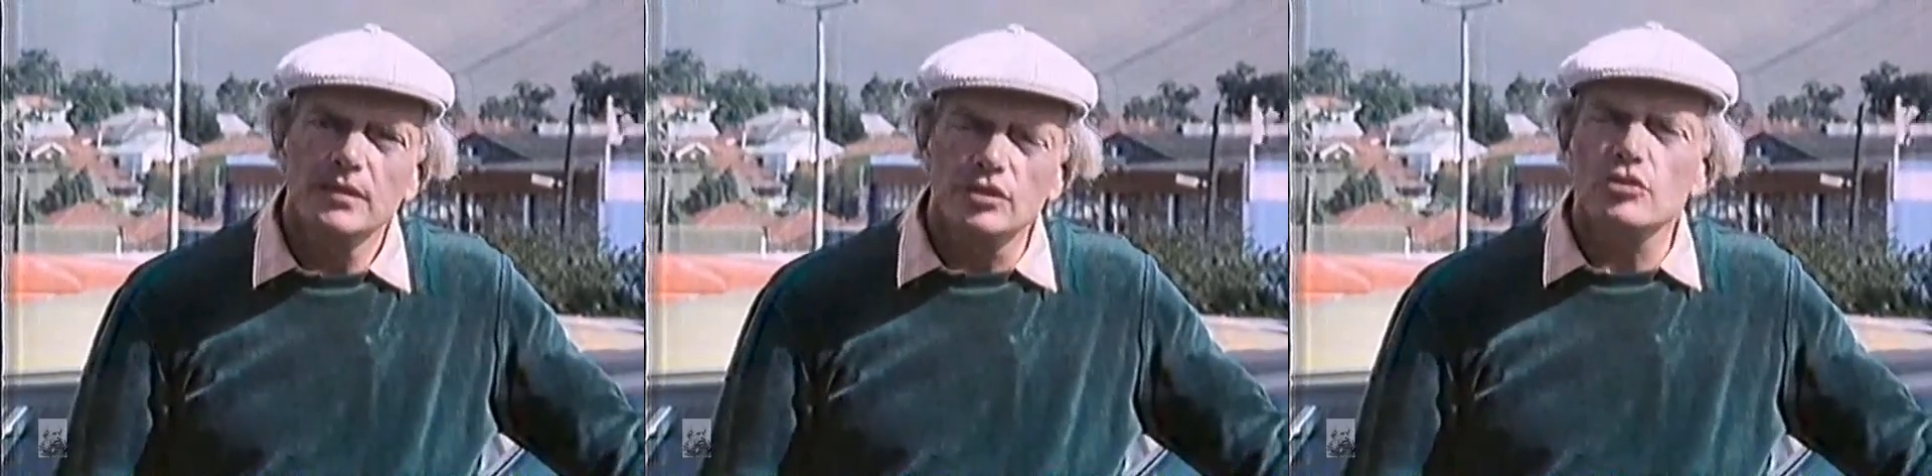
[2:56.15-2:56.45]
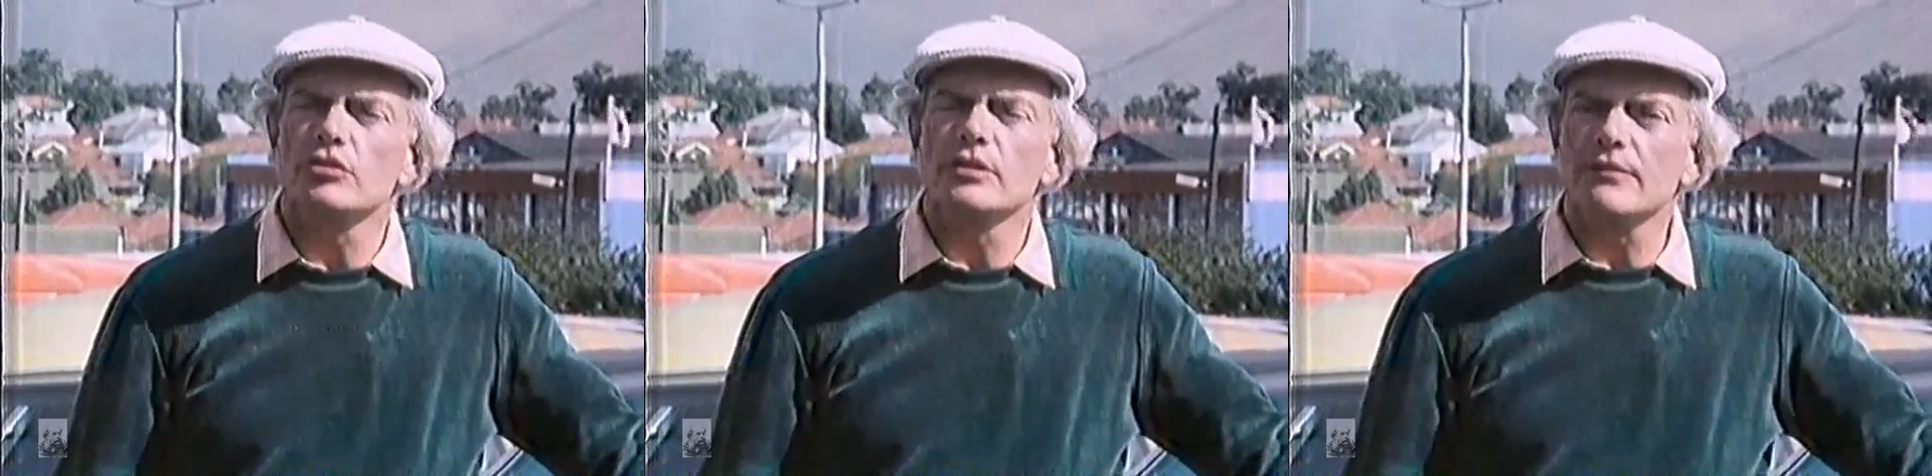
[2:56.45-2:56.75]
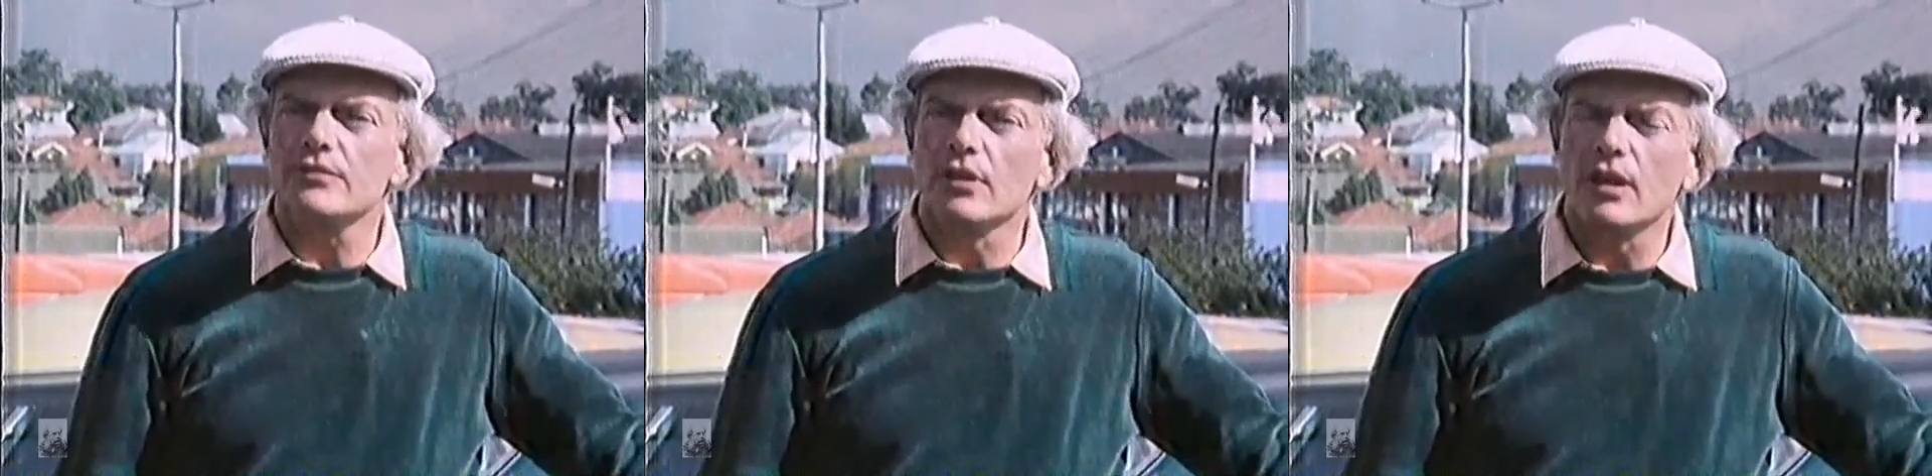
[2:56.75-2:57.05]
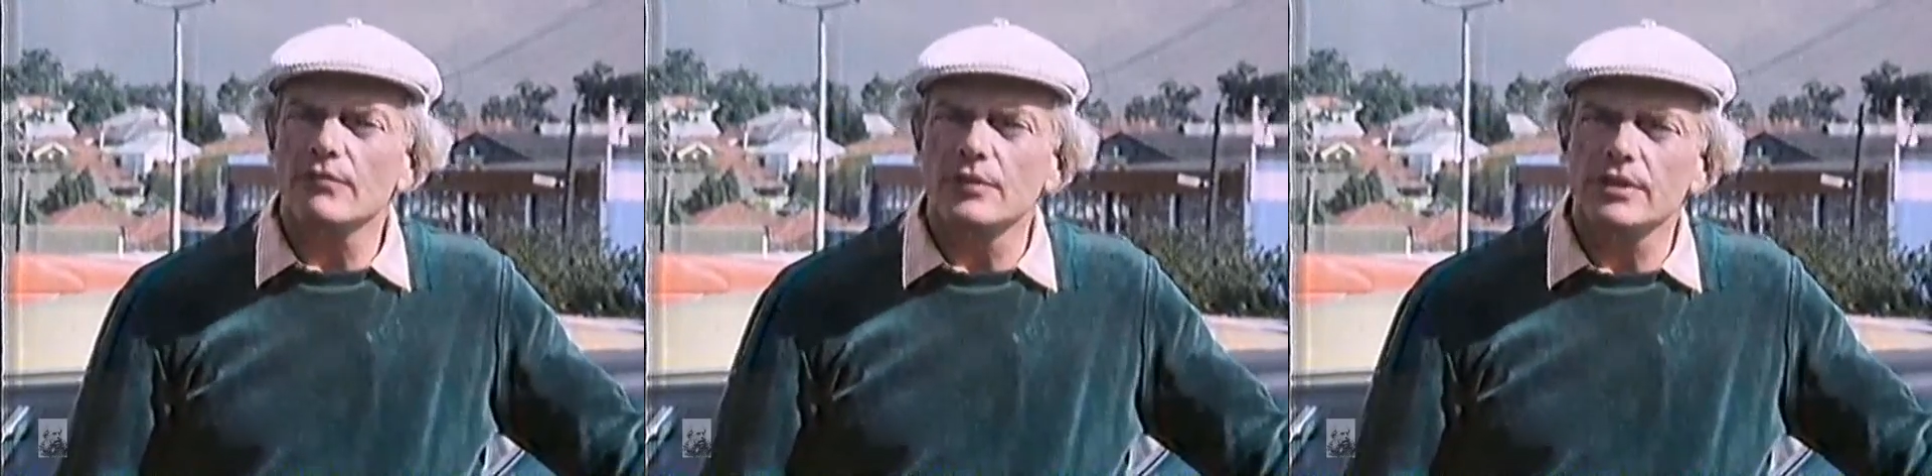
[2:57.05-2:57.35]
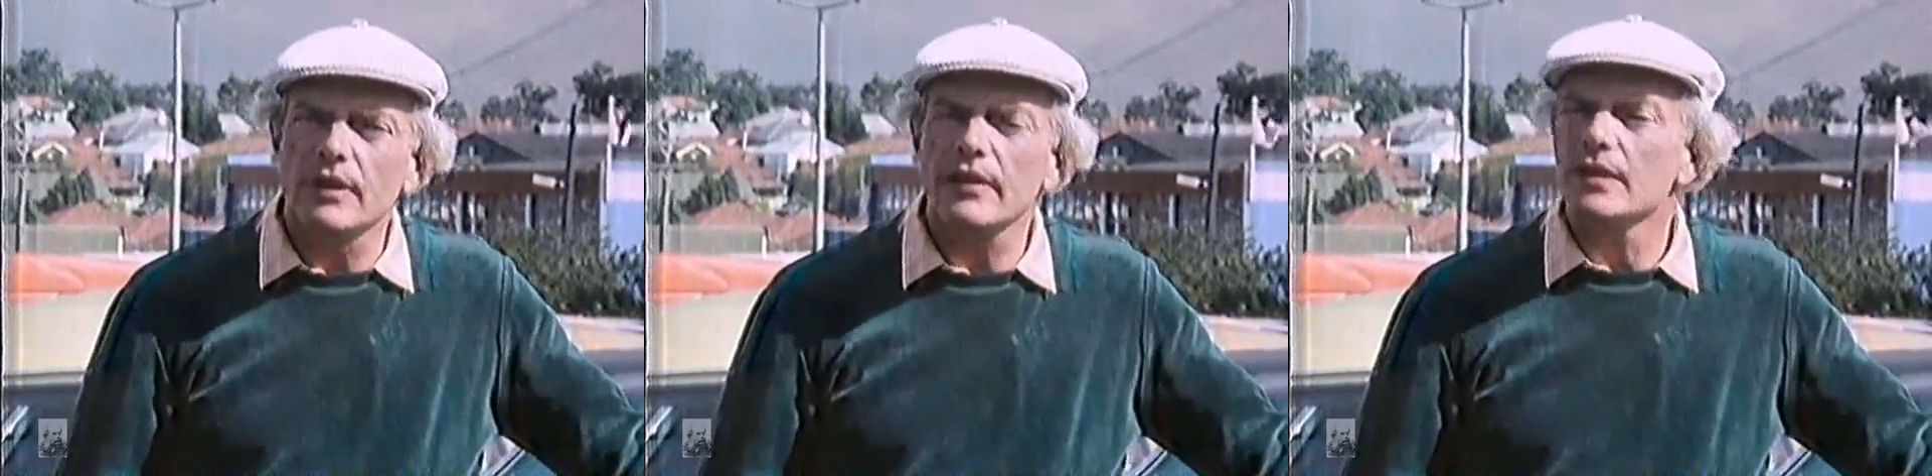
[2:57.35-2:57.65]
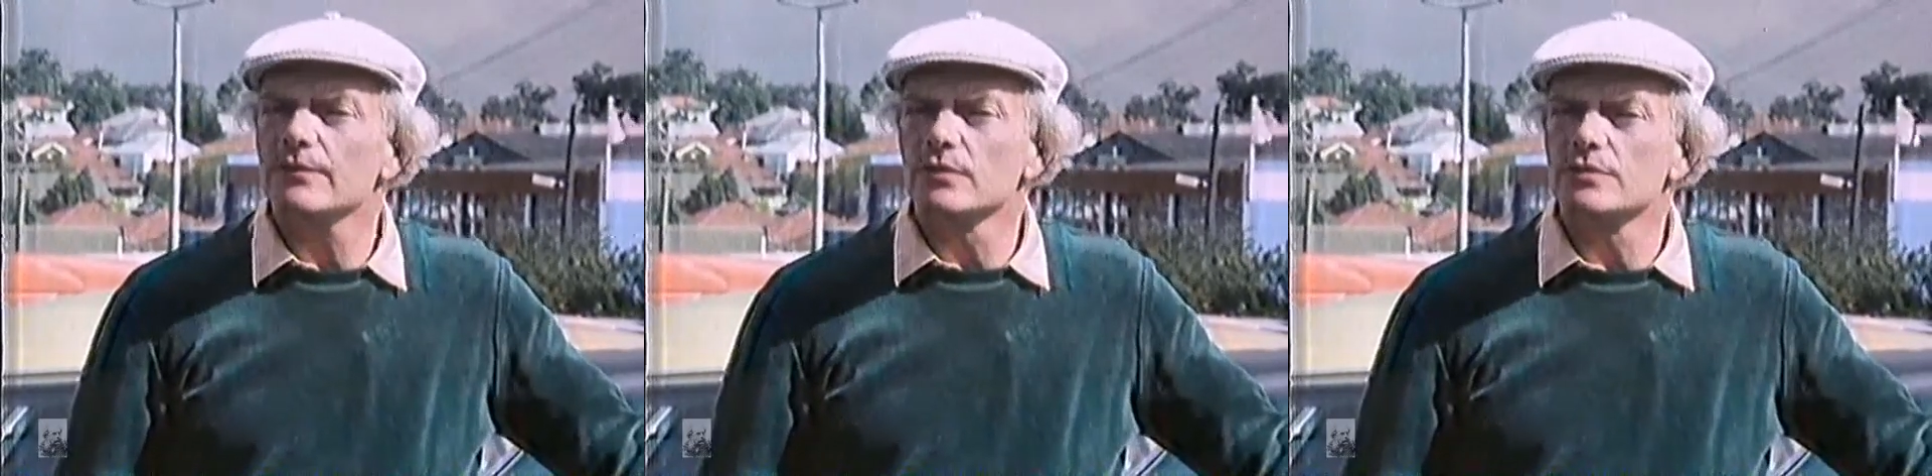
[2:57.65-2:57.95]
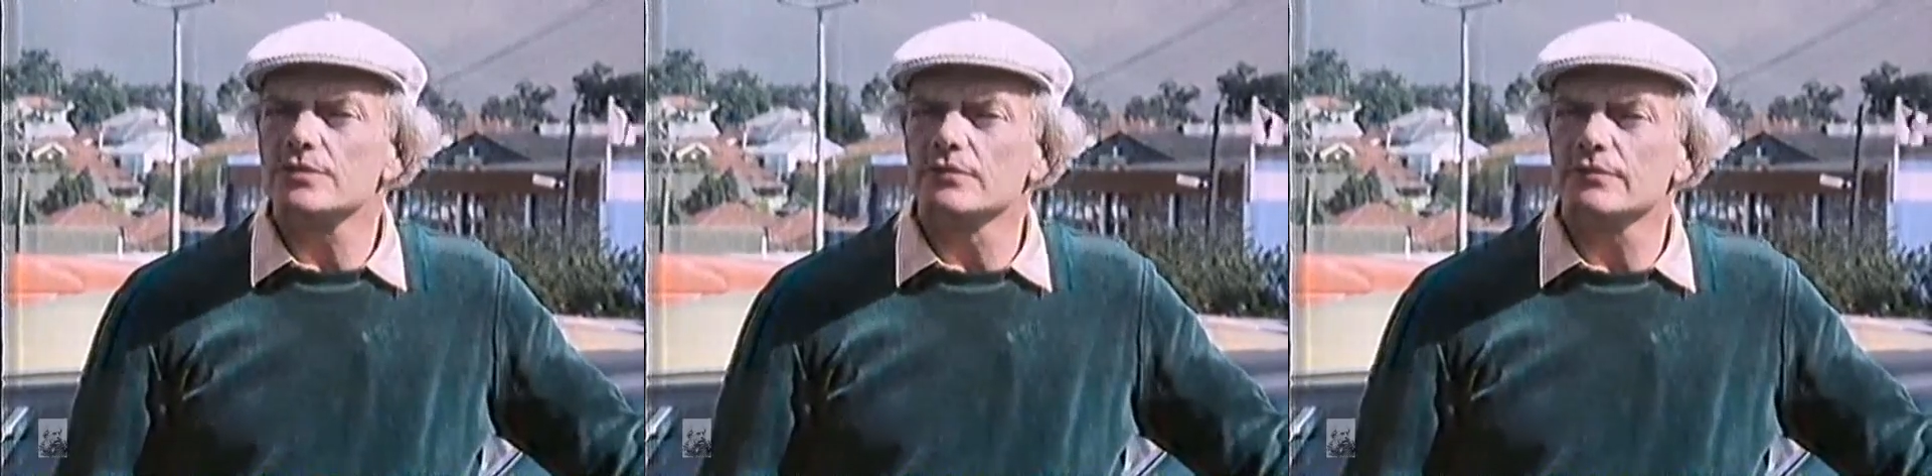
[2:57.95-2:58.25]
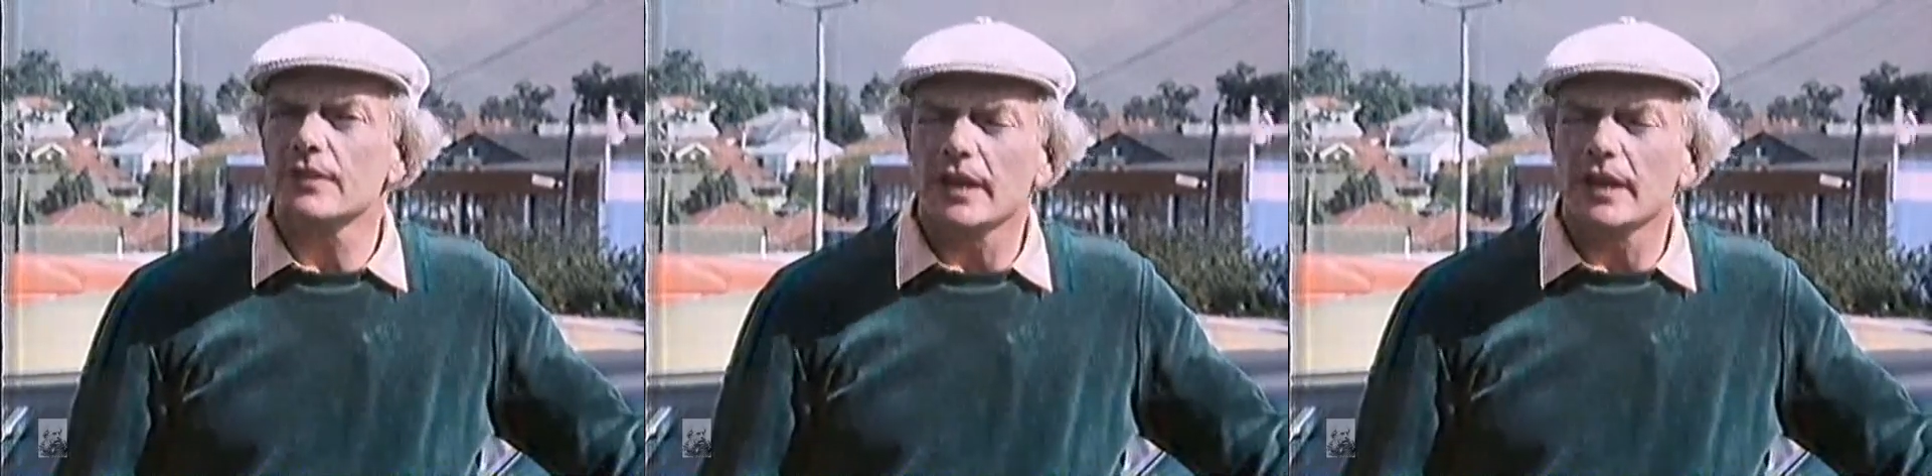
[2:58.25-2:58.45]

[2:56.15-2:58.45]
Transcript: You should never drive when you're under the influence of